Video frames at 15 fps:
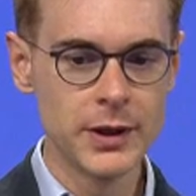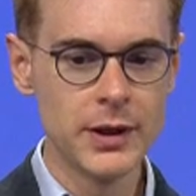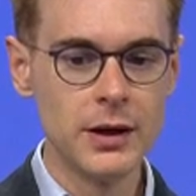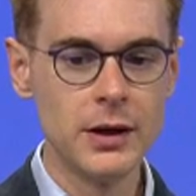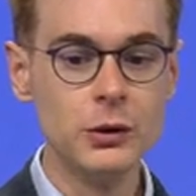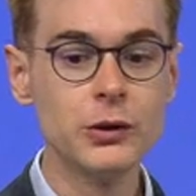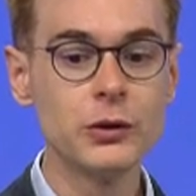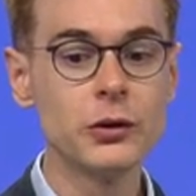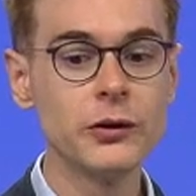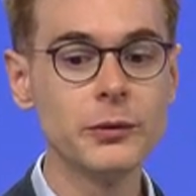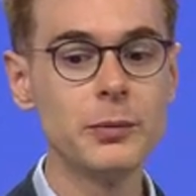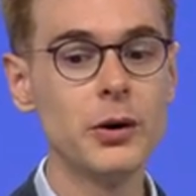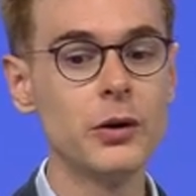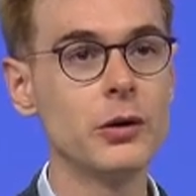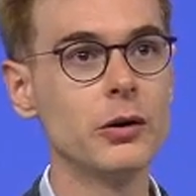
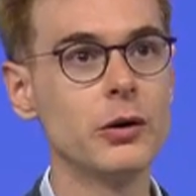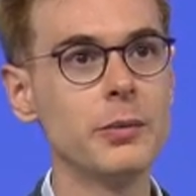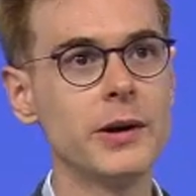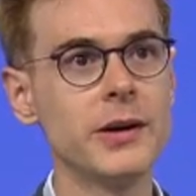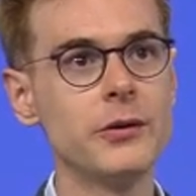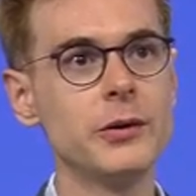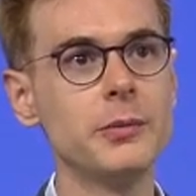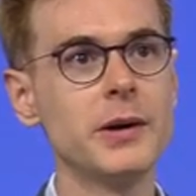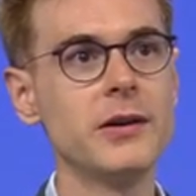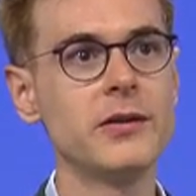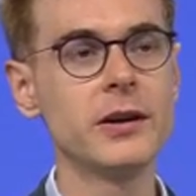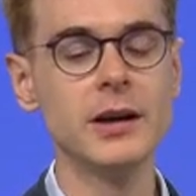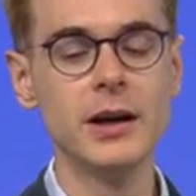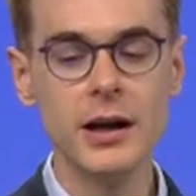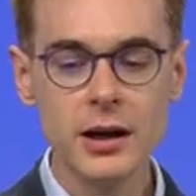energy is
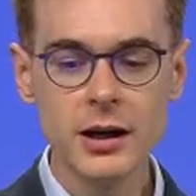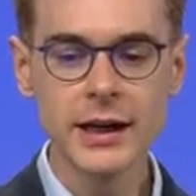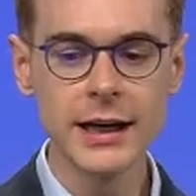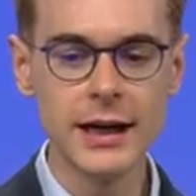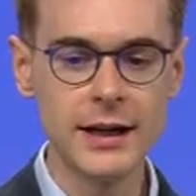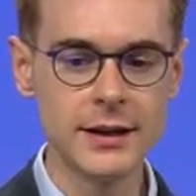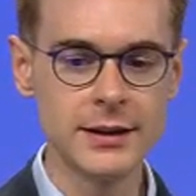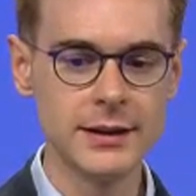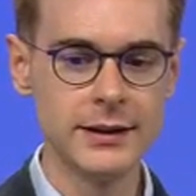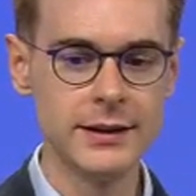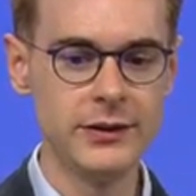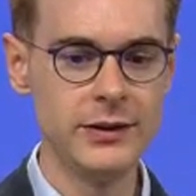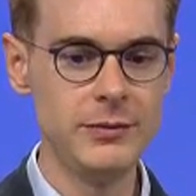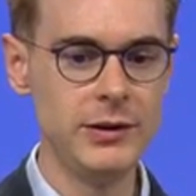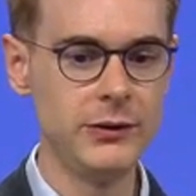expensive and polluting.
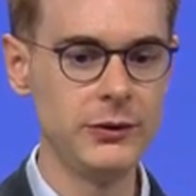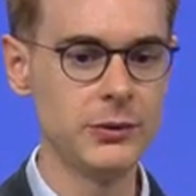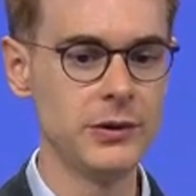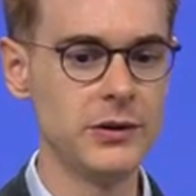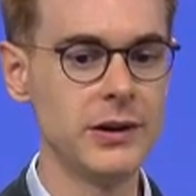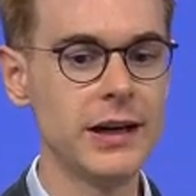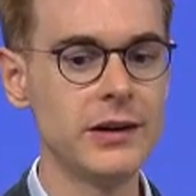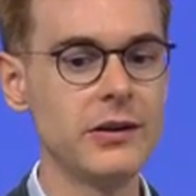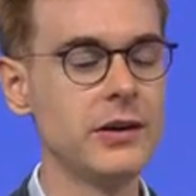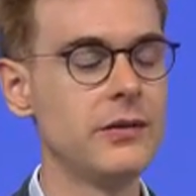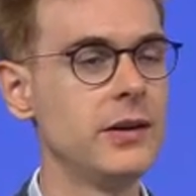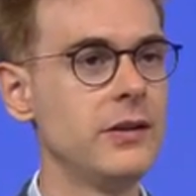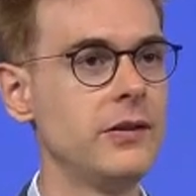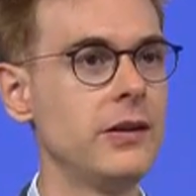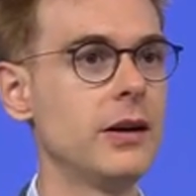Transport
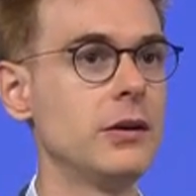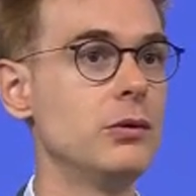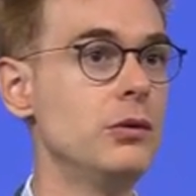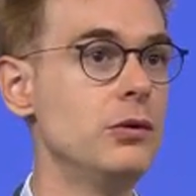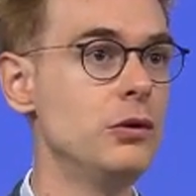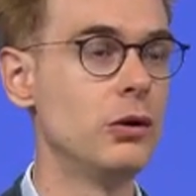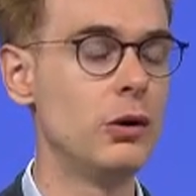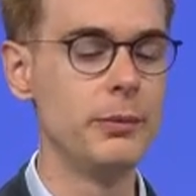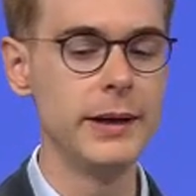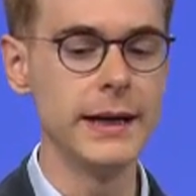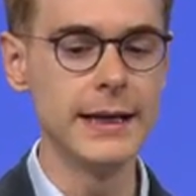accounts for almost a